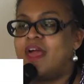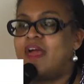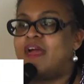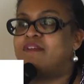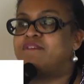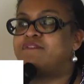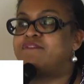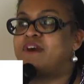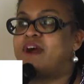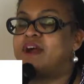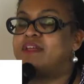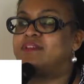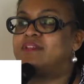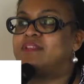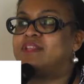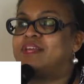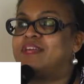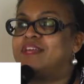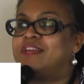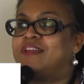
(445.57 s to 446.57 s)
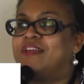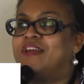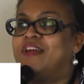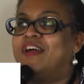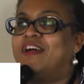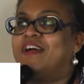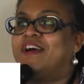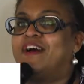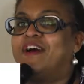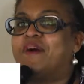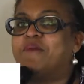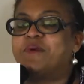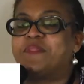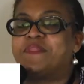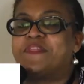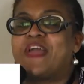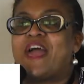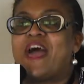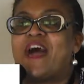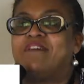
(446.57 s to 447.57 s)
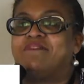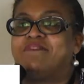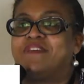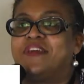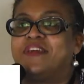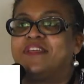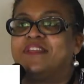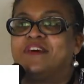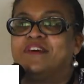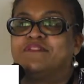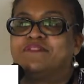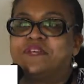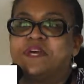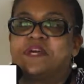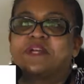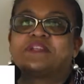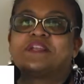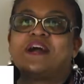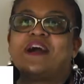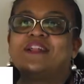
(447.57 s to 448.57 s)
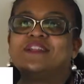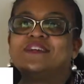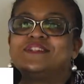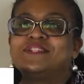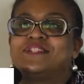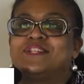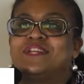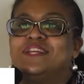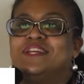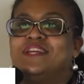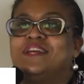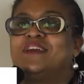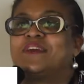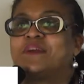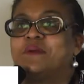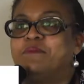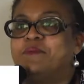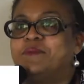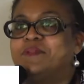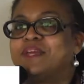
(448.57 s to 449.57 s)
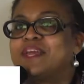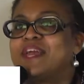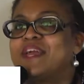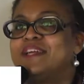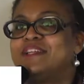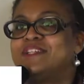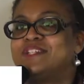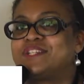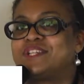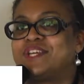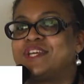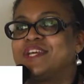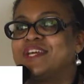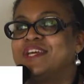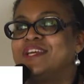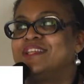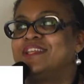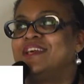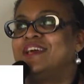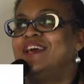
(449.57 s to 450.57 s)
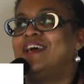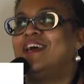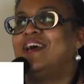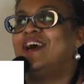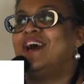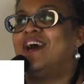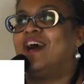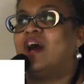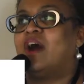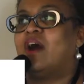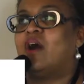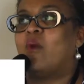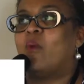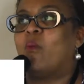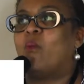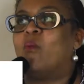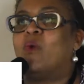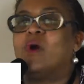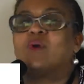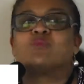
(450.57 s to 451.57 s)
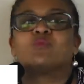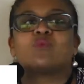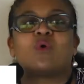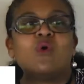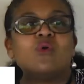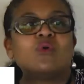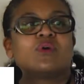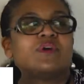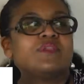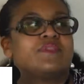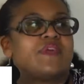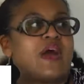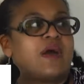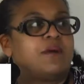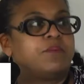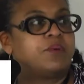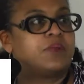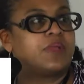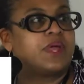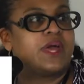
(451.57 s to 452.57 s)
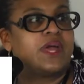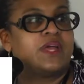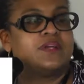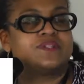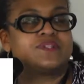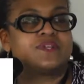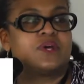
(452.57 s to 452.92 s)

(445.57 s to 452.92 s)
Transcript: And finally, with the advent of technology and communication, what role could that play?